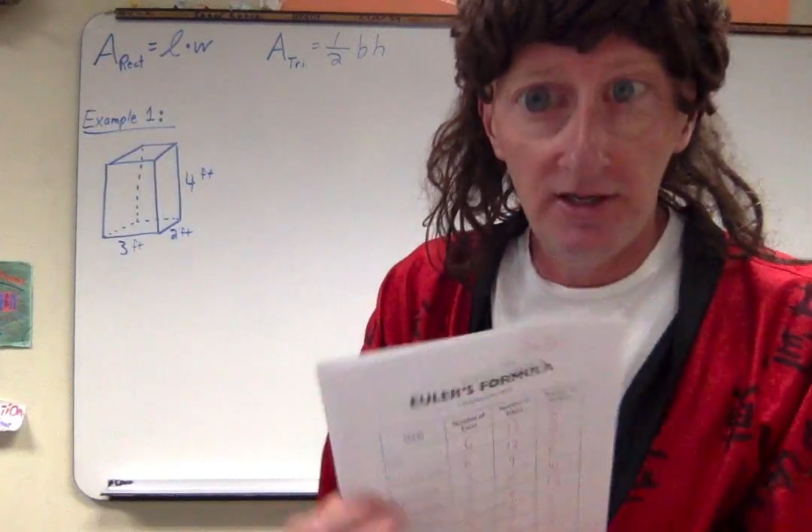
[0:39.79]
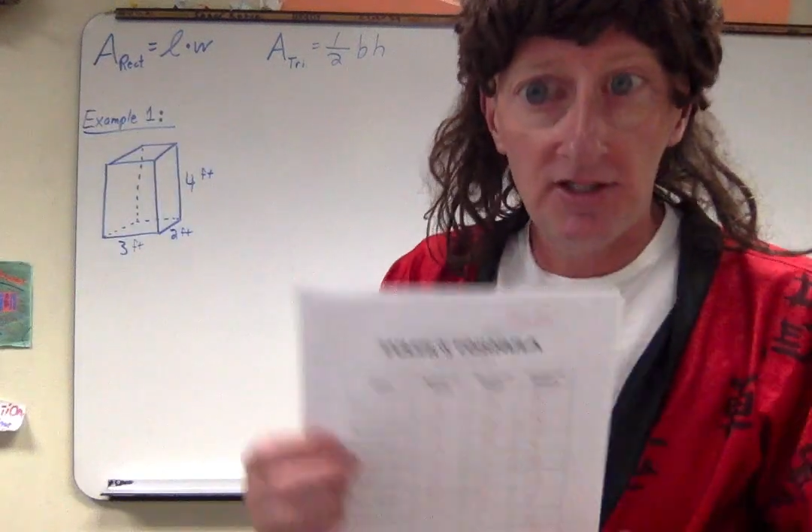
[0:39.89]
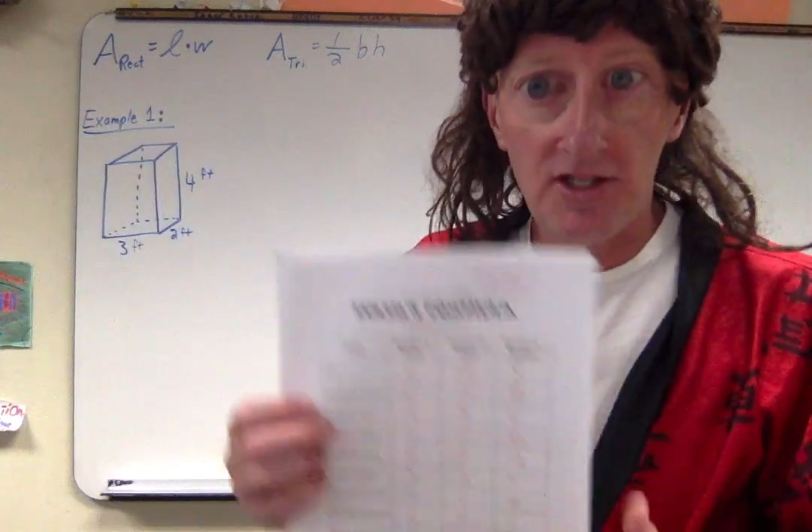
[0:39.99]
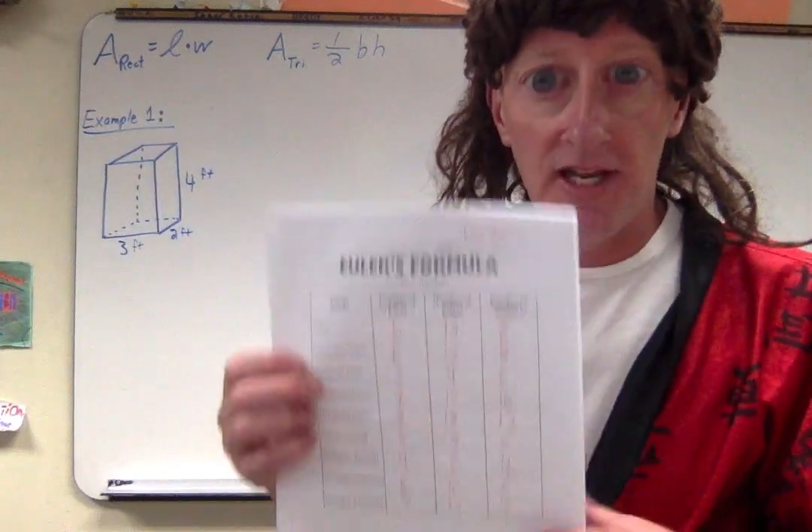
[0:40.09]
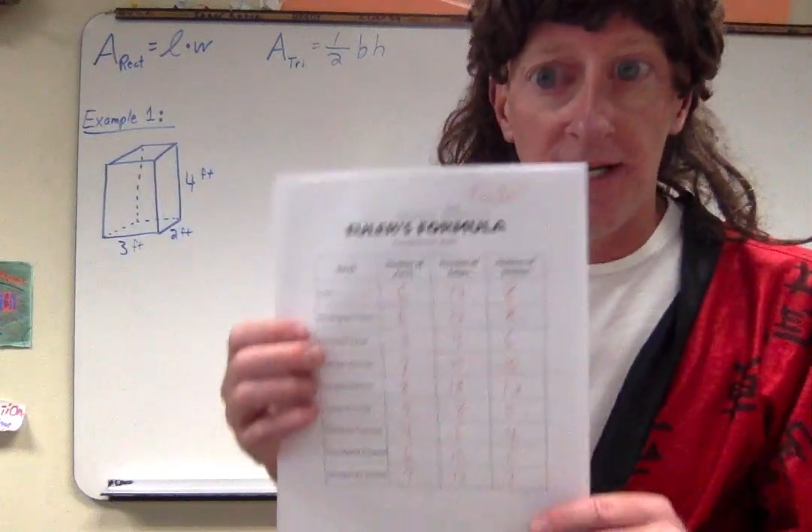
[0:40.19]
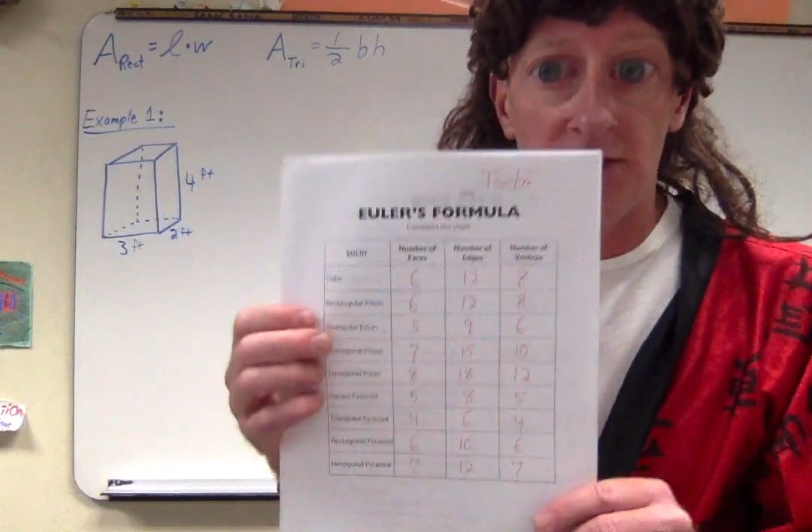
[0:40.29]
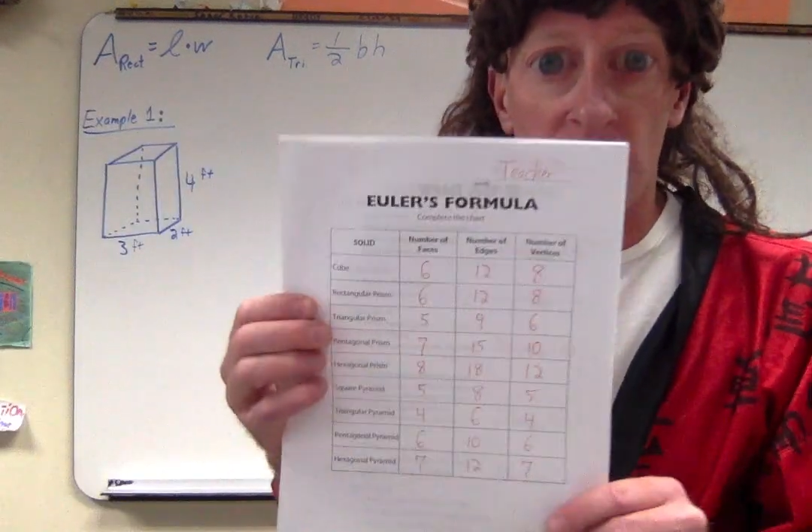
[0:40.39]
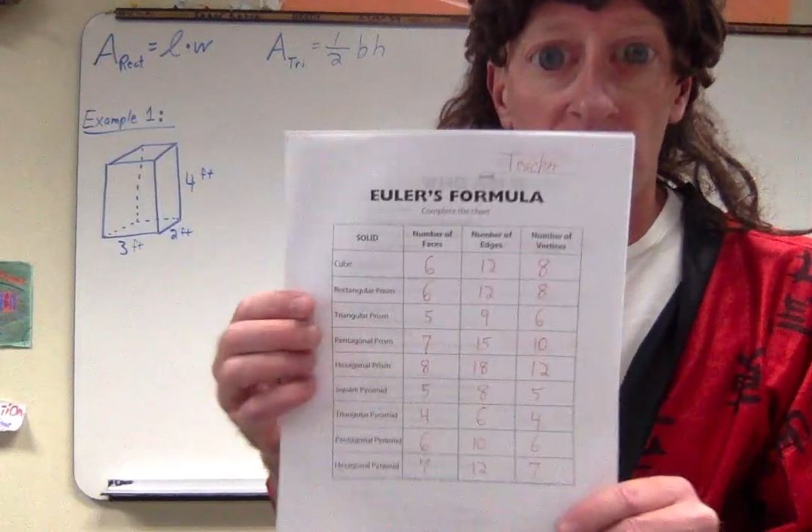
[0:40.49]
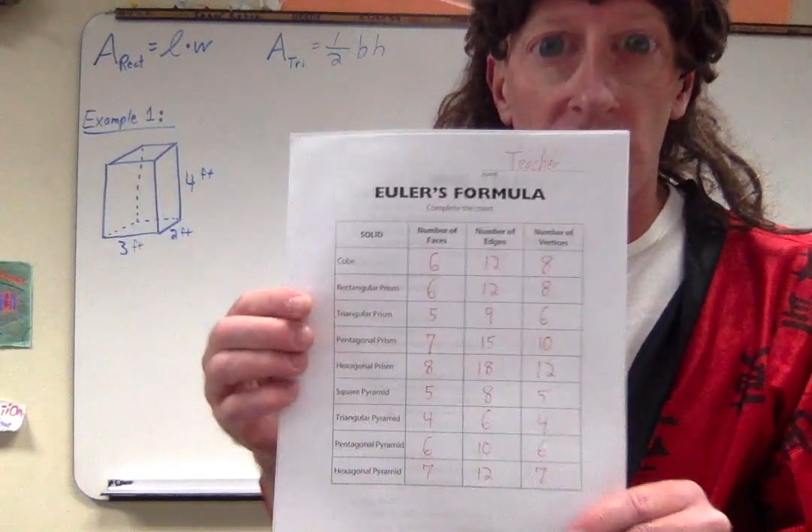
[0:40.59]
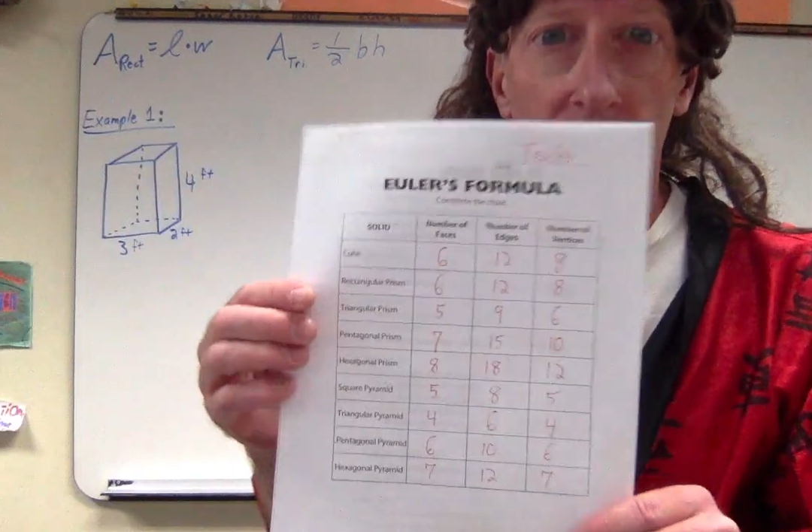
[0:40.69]
is the
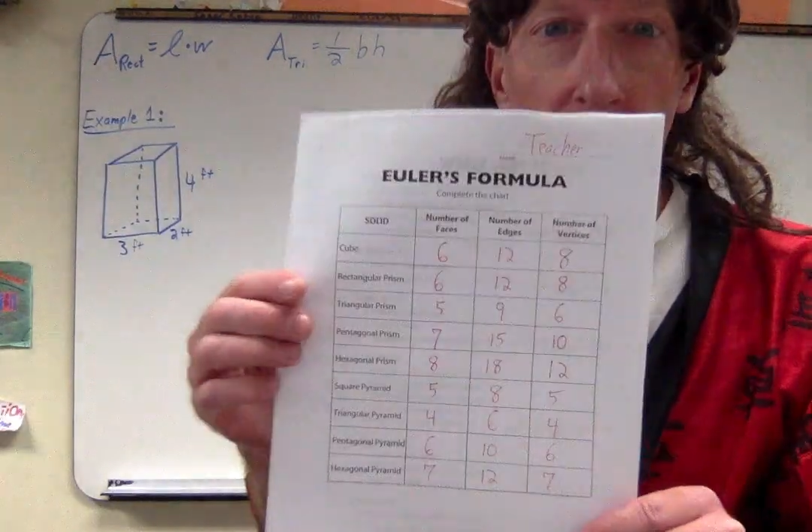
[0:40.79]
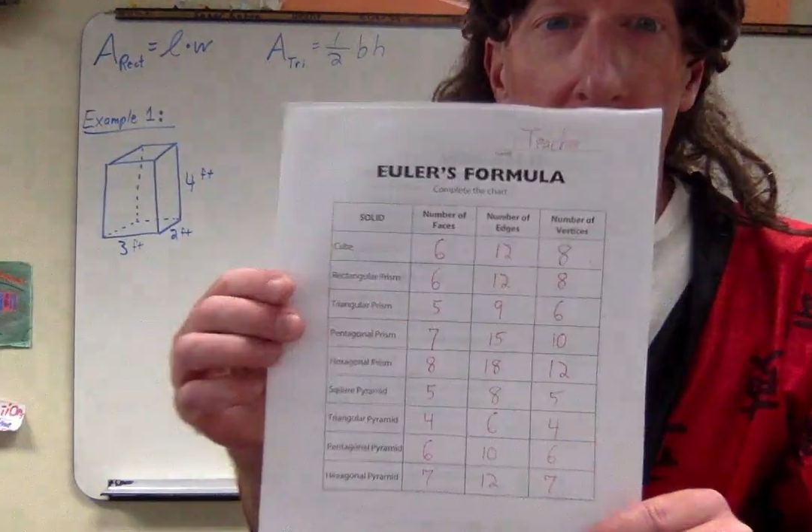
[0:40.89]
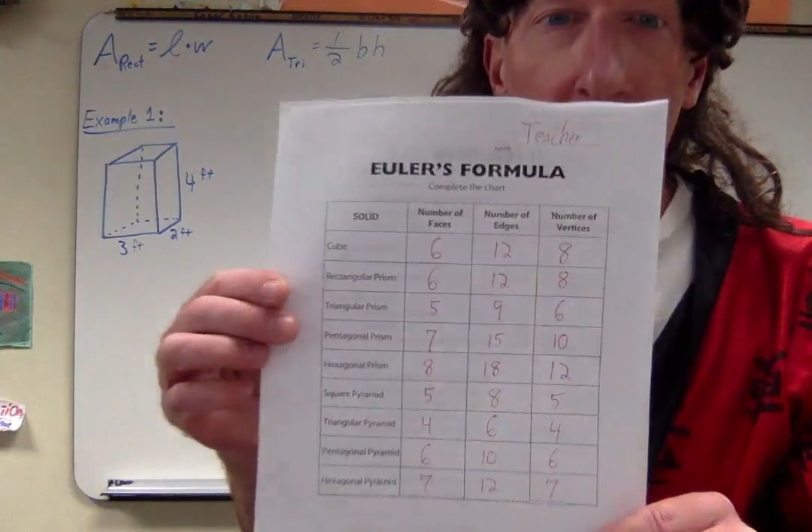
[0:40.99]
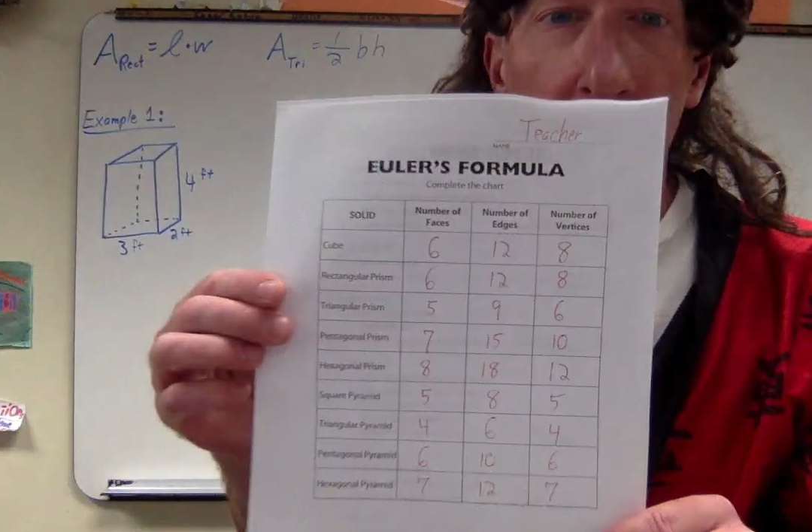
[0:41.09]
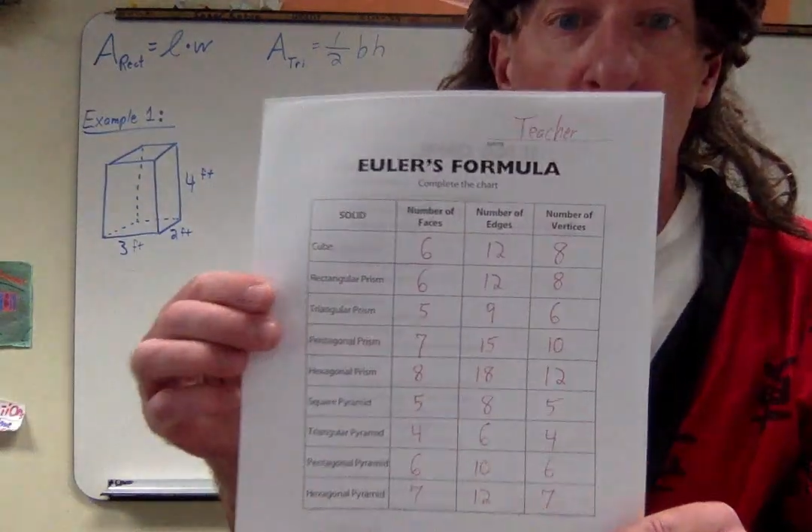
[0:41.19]
answers to the